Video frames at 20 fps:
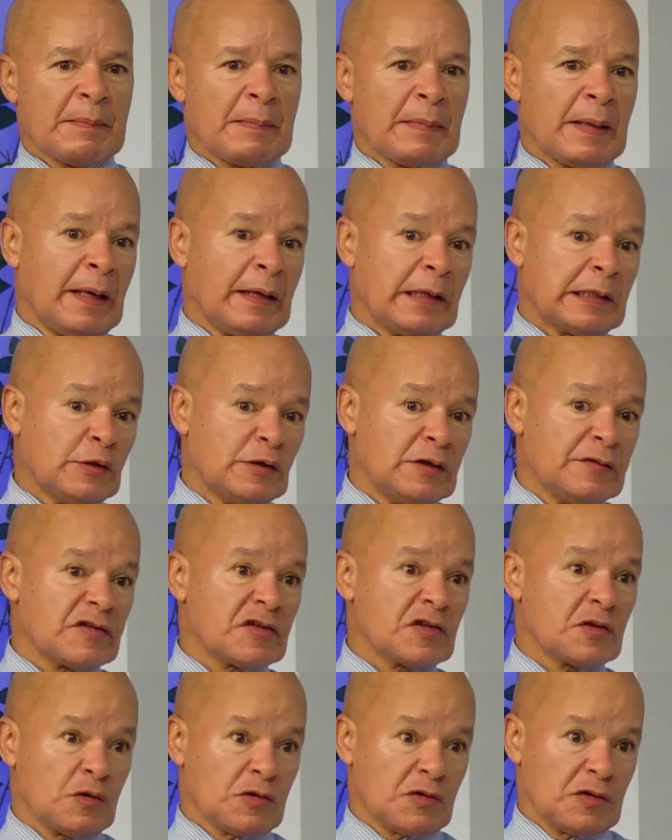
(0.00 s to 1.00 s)
including the
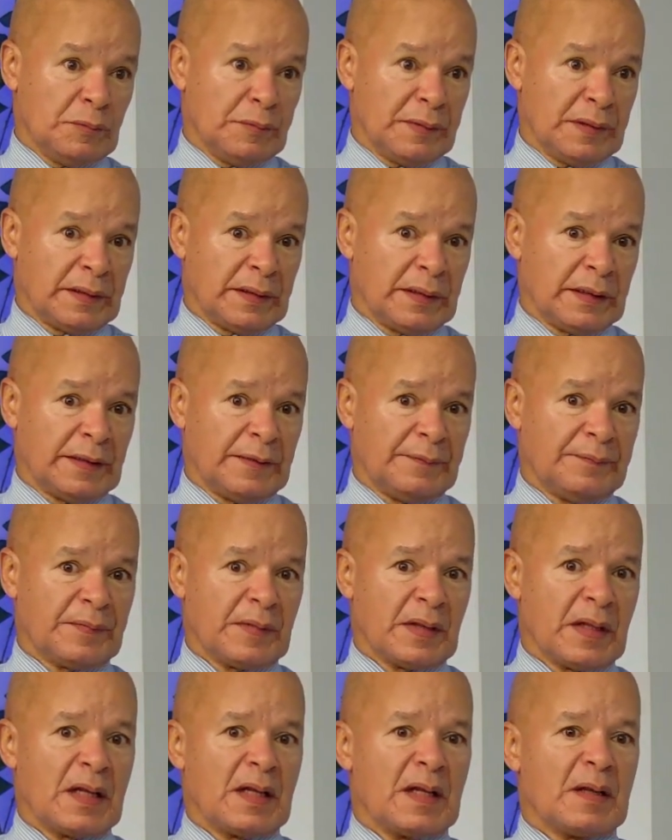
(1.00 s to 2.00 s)
social media,
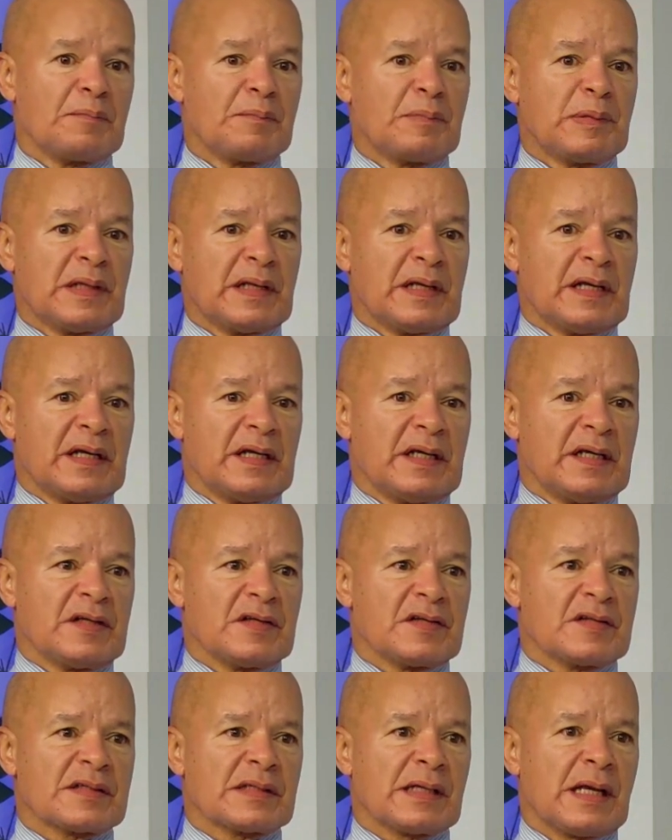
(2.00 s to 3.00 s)

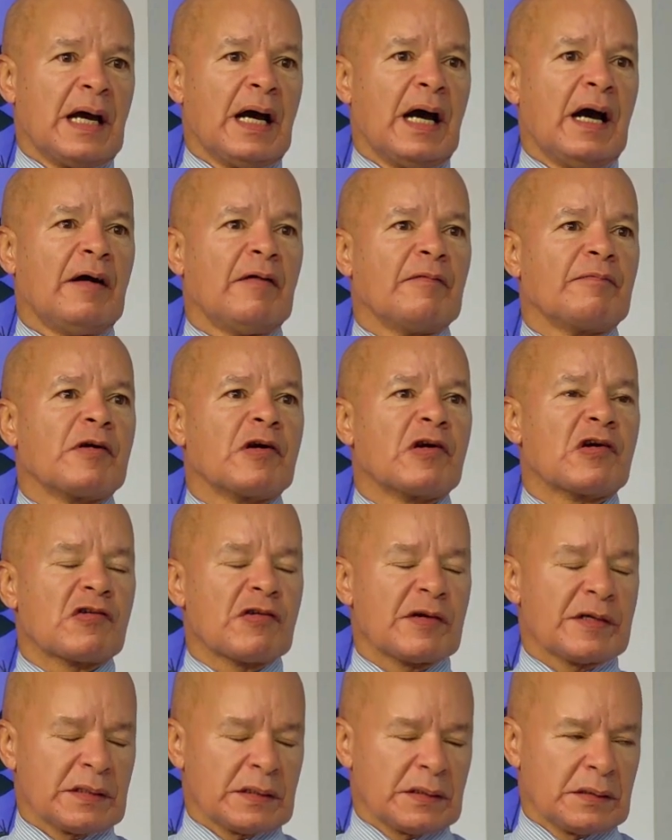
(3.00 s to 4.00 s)
plays a
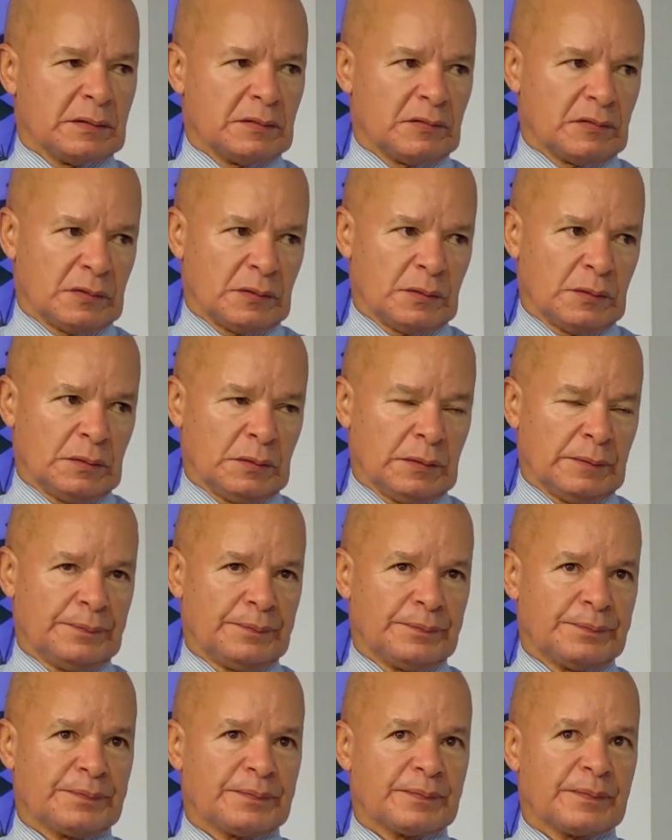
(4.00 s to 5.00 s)
critical role.
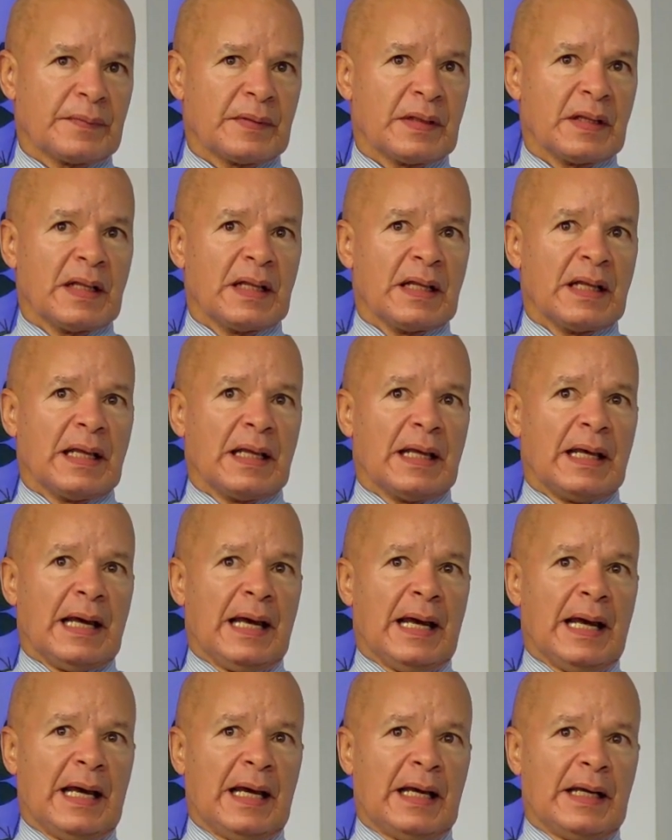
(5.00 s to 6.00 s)

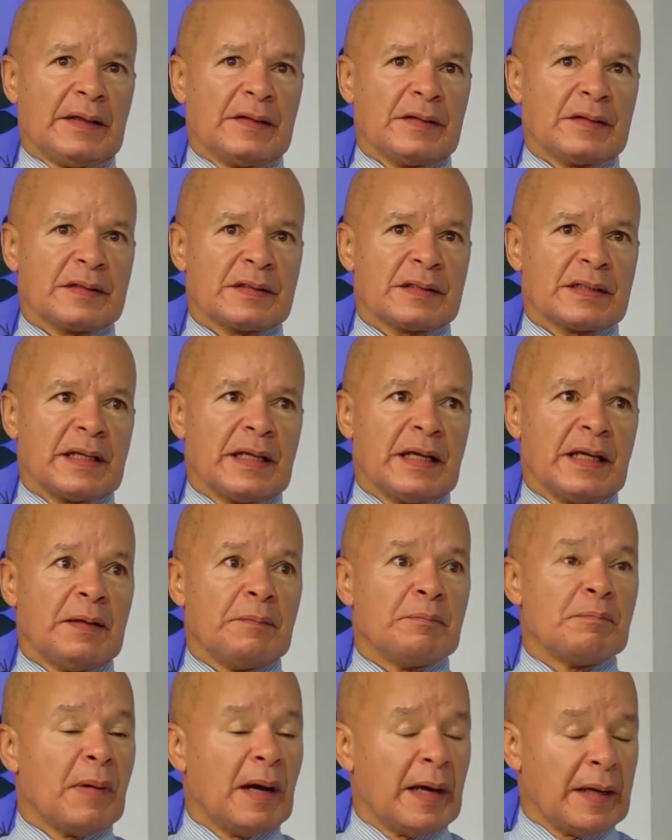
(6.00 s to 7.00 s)
And
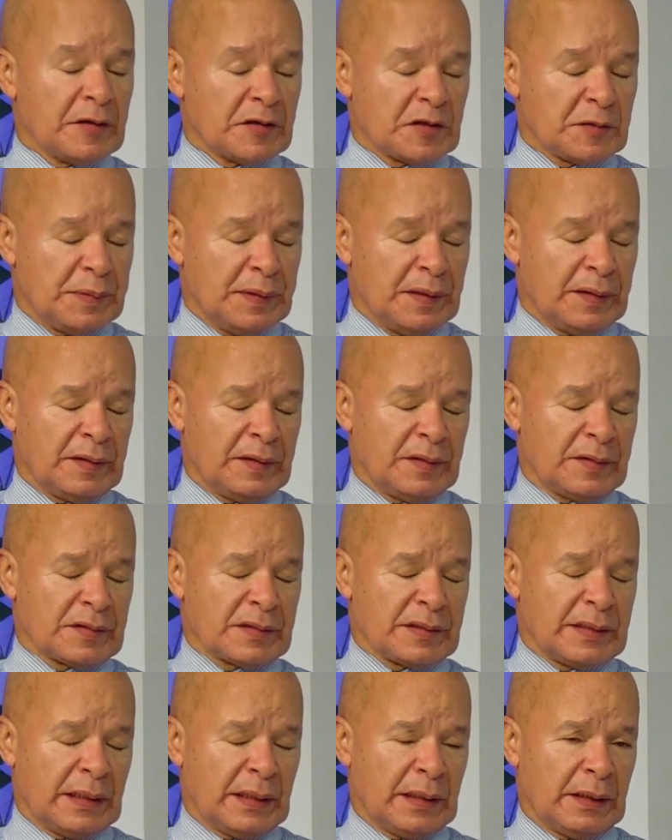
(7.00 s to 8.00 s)
in my experience
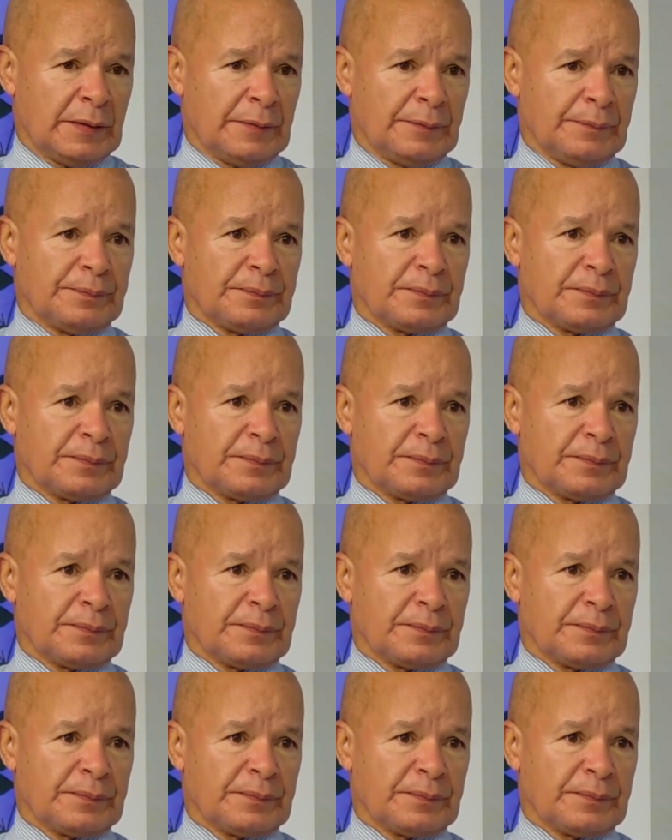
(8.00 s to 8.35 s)
now,